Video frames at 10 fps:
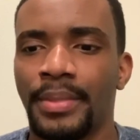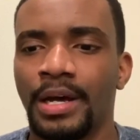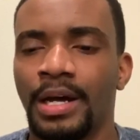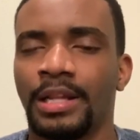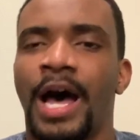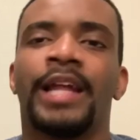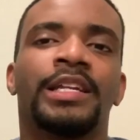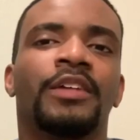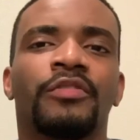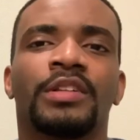a lot
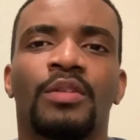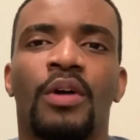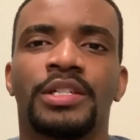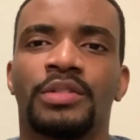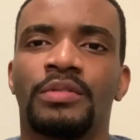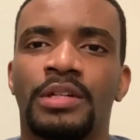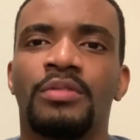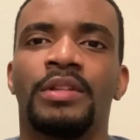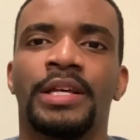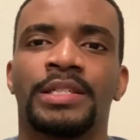differently once you do
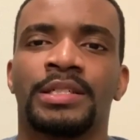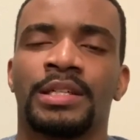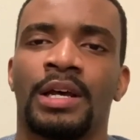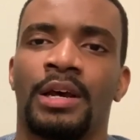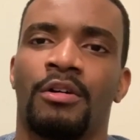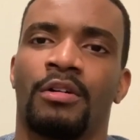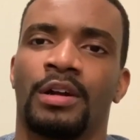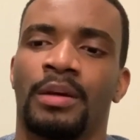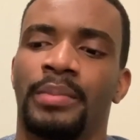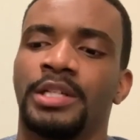this on a
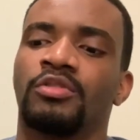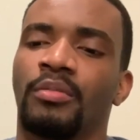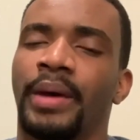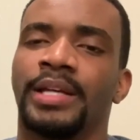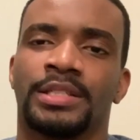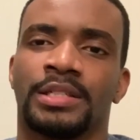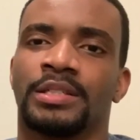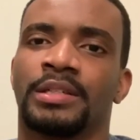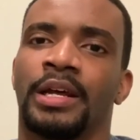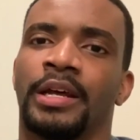habitual
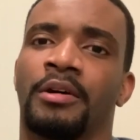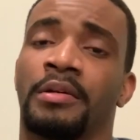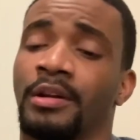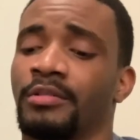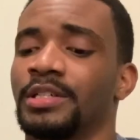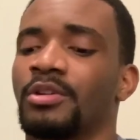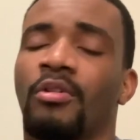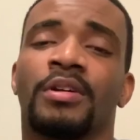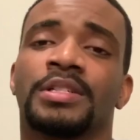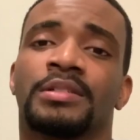basis. And on this
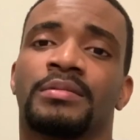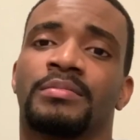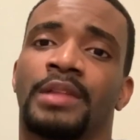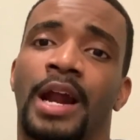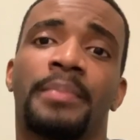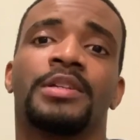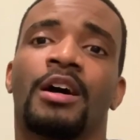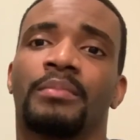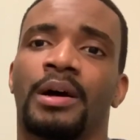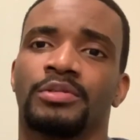course that I'm
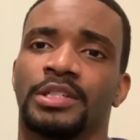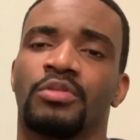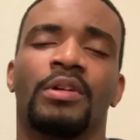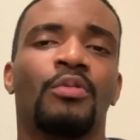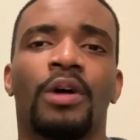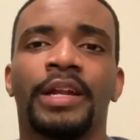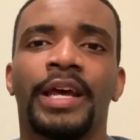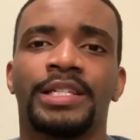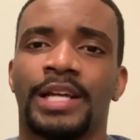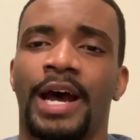talking about, it was a 21
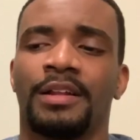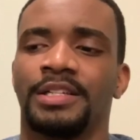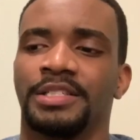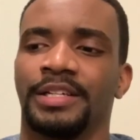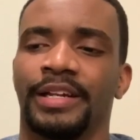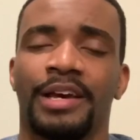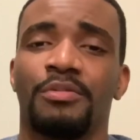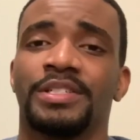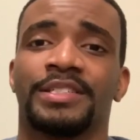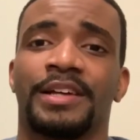day challenge and it
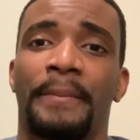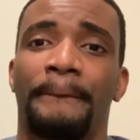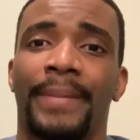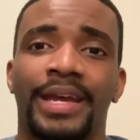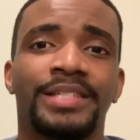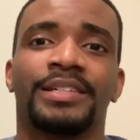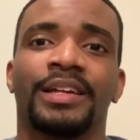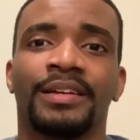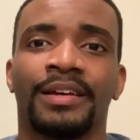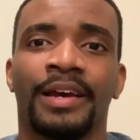was
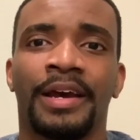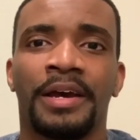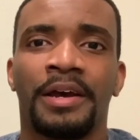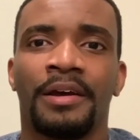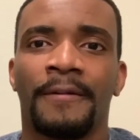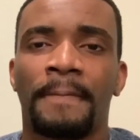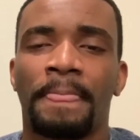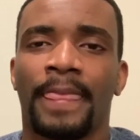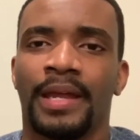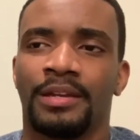amazing.
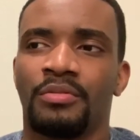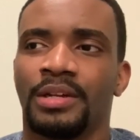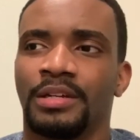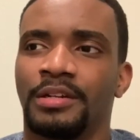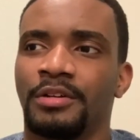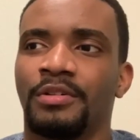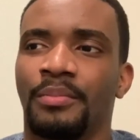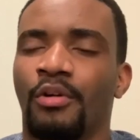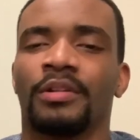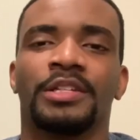And you can do it
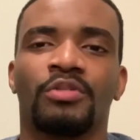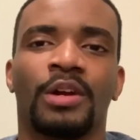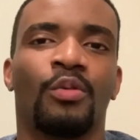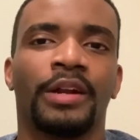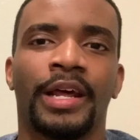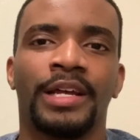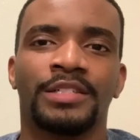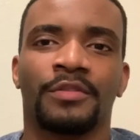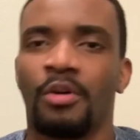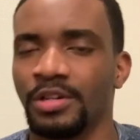more than 21 days,
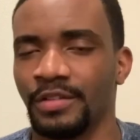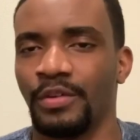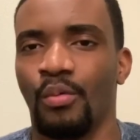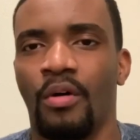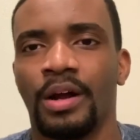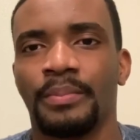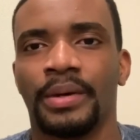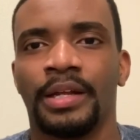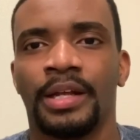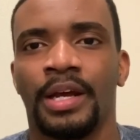of course, if you want.
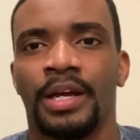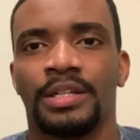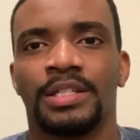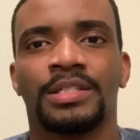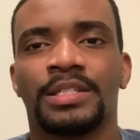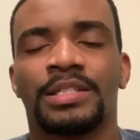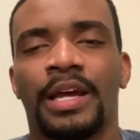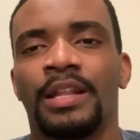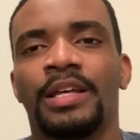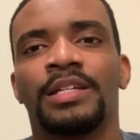But just to say
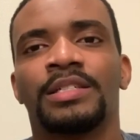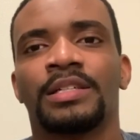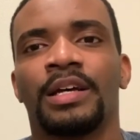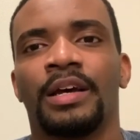this,